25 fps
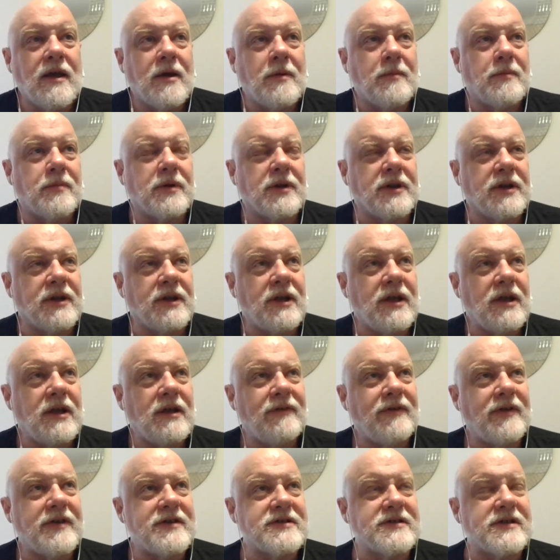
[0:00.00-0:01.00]

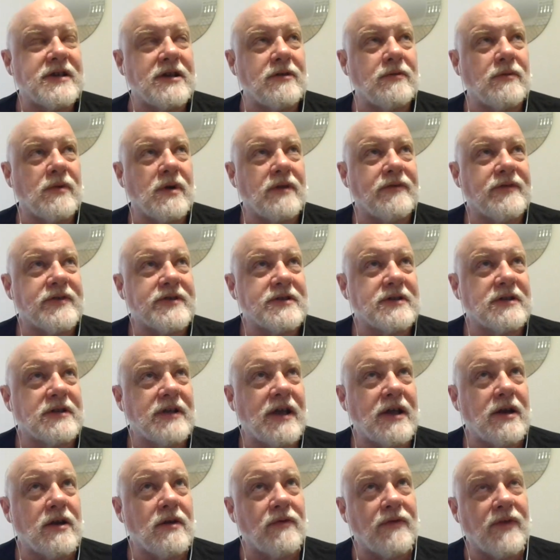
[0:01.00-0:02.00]
Believe he said in one of his
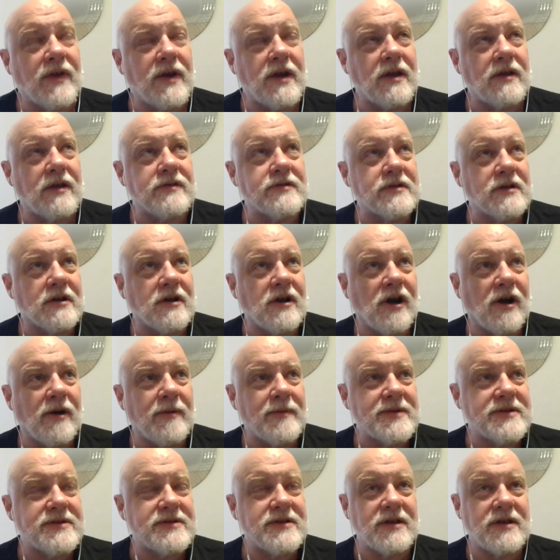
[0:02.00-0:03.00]
later videos or
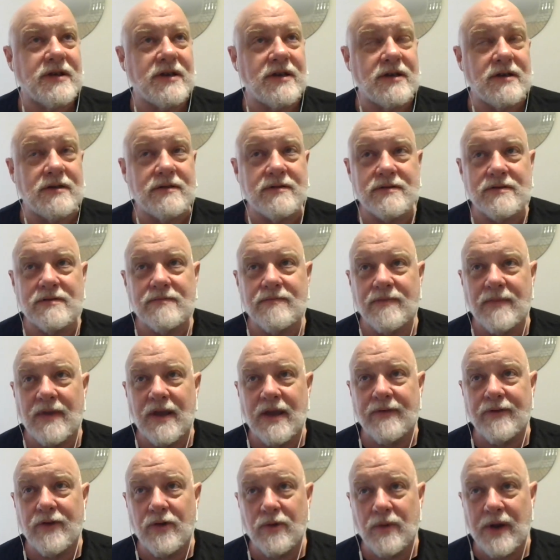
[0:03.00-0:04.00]
comments that he's
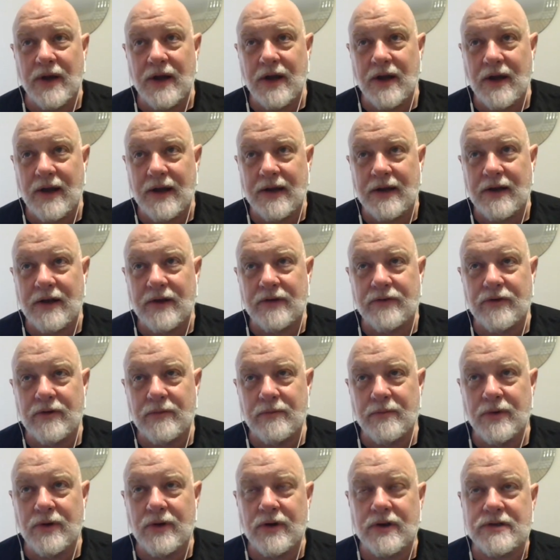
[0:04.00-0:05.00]
given away
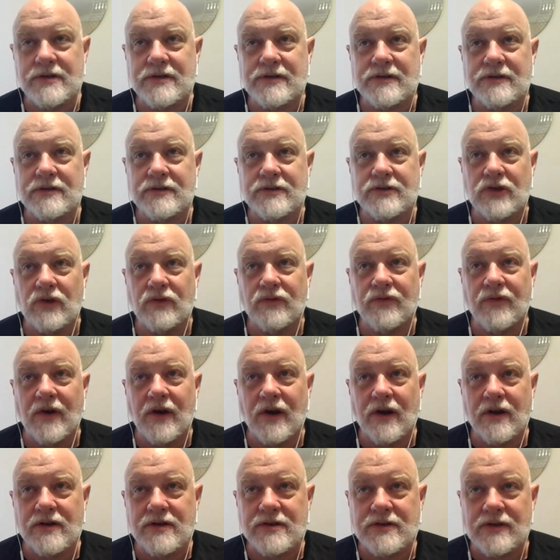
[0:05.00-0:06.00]
900 books so
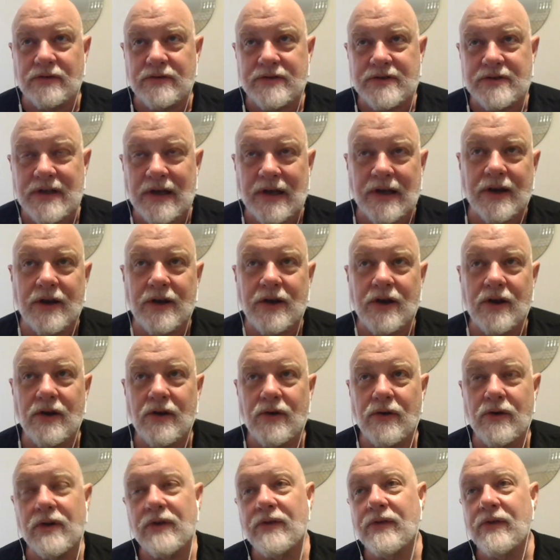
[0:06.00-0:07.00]
far, so he's not going to
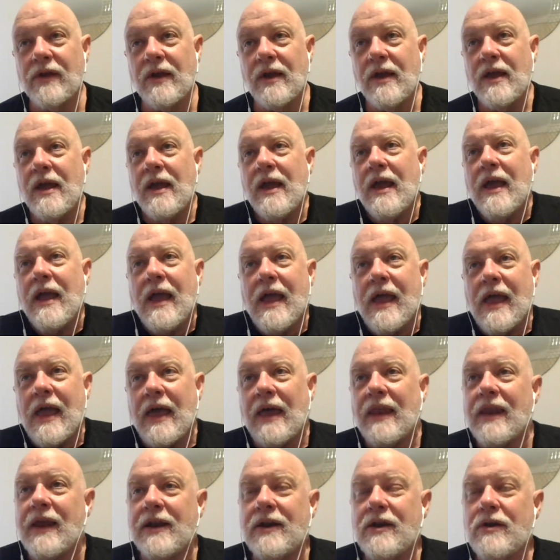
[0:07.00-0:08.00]
notice.
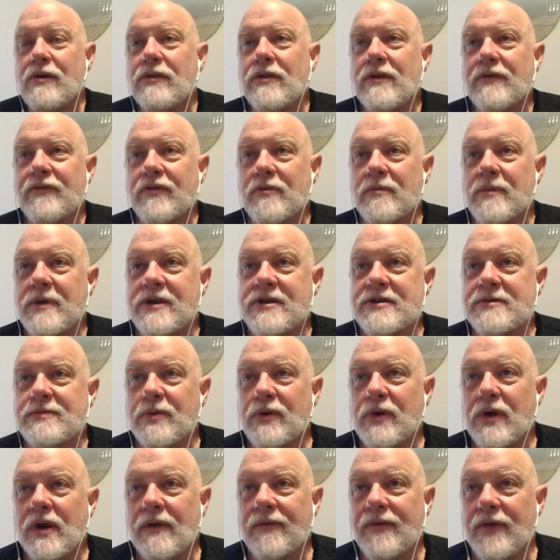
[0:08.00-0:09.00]
And I know that from his
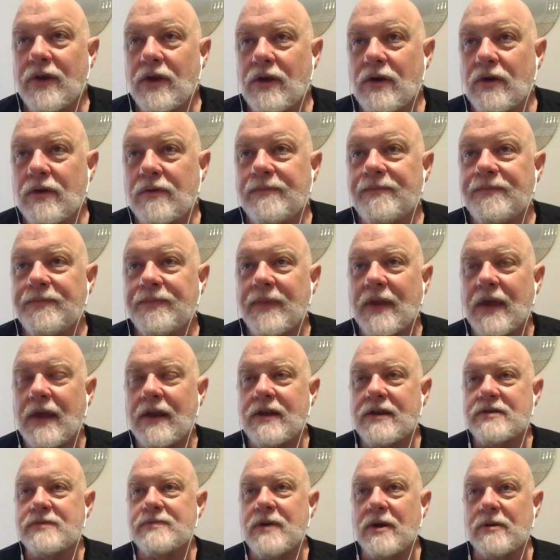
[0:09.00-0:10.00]
point of view and
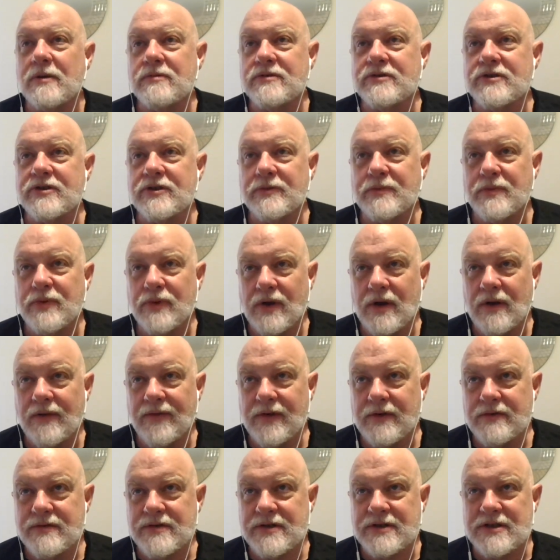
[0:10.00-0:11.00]
his publisher's point of
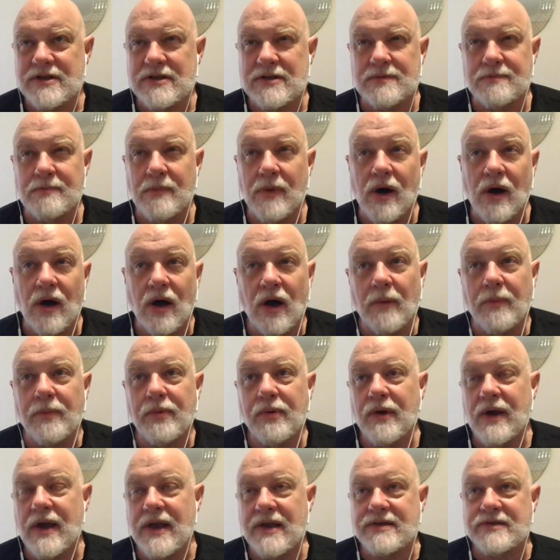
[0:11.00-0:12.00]
view, it's a small
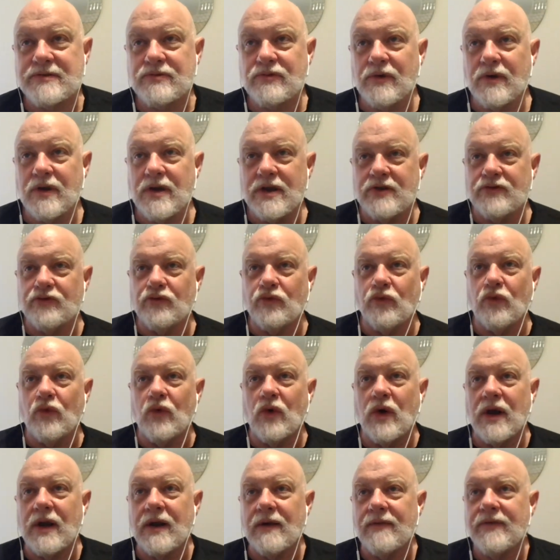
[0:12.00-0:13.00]
press where he's
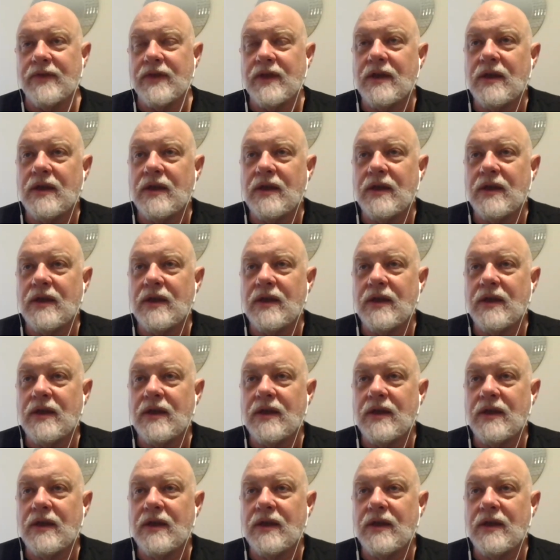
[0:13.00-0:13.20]
one of